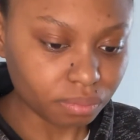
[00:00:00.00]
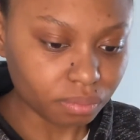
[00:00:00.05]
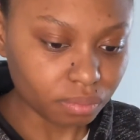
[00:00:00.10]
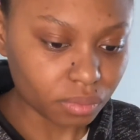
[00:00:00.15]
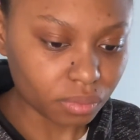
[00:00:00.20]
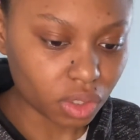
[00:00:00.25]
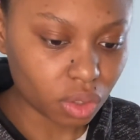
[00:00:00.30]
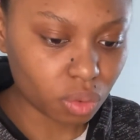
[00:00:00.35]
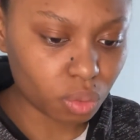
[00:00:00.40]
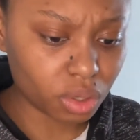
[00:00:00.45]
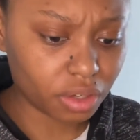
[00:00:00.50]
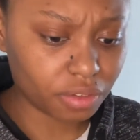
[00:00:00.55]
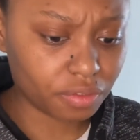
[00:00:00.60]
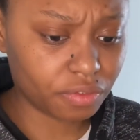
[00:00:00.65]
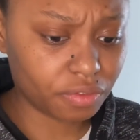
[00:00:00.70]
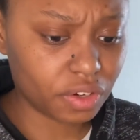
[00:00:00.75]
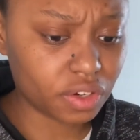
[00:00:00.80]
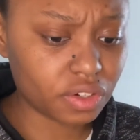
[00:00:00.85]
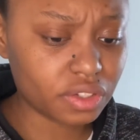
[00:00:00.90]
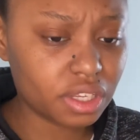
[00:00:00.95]
what
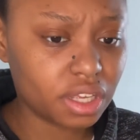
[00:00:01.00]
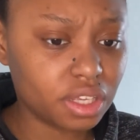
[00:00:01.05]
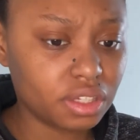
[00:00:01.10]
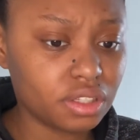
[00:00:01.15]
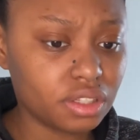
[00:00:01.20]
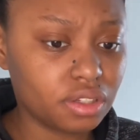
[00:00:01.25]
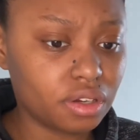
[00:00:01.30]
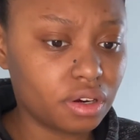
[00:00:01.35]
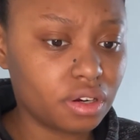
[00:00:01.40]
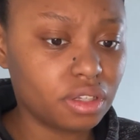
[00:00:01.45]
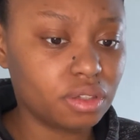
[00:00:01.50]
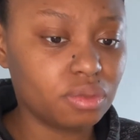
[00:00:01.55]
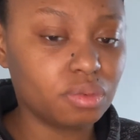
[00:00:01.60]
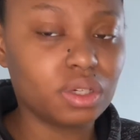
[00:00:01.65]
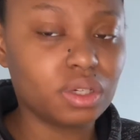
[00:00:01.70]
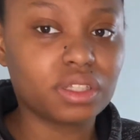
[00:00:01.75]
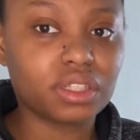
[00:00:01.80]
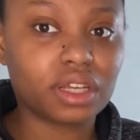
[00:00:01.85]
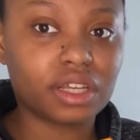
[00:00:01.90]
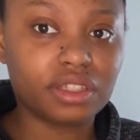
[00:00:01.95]
first had started
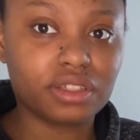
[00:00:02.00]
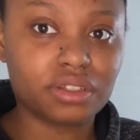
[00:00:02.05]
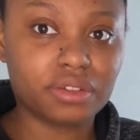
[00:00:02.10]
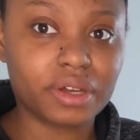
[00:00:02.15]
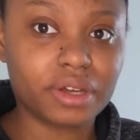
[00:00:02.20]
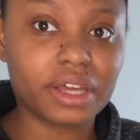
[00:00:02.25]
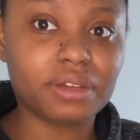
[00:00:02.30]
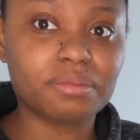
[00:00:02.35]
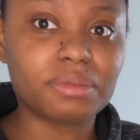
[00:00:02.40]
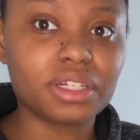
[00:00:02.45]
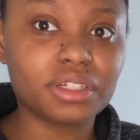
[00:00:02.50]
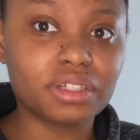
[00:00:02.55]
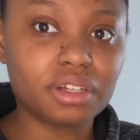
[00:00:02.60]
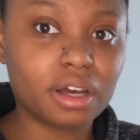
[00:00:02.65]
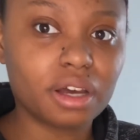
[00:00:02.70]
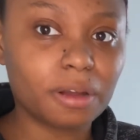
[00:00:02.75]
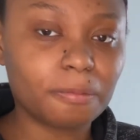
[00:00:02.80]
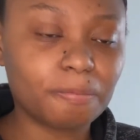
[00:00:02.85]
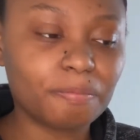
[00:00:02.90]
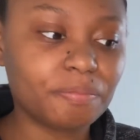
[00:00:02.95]
was I still had my
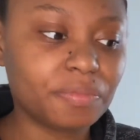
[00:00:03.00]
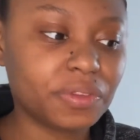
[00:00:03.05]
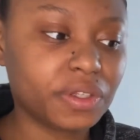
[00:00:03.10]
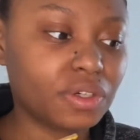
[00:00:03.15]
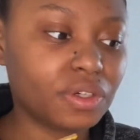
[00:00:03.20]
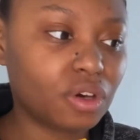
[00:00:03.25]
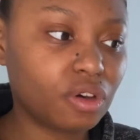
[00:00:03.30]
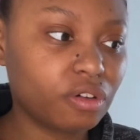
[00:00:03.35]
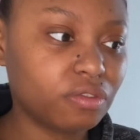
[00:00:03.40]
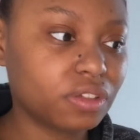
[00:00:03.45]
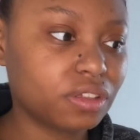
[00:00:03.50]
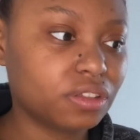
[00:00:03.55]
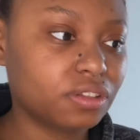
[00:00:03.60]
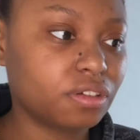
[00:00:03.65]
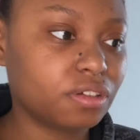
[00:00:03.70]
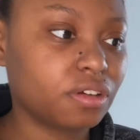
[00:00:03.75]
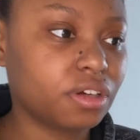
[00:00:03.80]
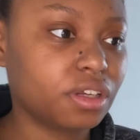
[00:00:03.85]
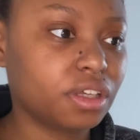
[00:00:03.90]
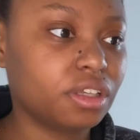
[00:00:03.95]
job. COVID
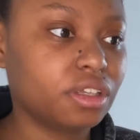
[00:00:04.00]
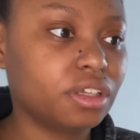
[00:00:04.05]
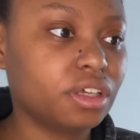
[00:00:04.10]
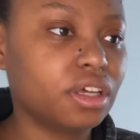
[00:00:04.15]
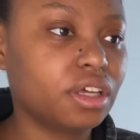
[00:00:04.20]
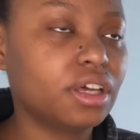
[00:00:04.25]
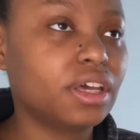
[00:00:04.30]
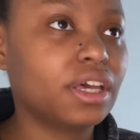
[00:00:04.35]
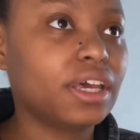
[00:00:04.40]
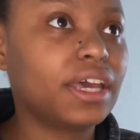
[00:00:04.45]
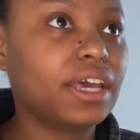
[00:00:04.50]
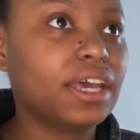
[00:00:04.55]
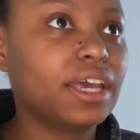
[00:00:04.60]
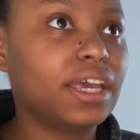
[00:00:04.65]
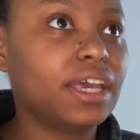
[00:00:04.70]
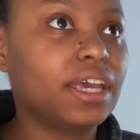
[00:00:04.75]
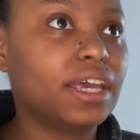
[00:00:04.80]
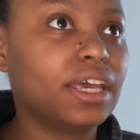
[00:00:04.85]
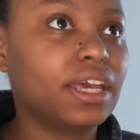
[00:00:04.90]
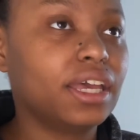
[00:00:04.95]
started,
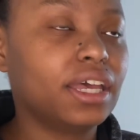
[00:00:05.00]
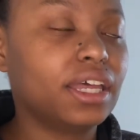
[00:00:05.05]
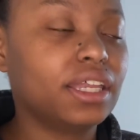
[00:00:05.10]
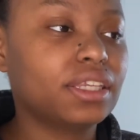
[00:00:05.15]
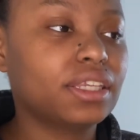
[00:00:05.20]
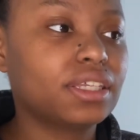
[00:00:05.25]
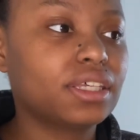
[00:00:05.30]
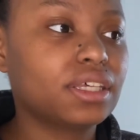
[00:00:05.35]
and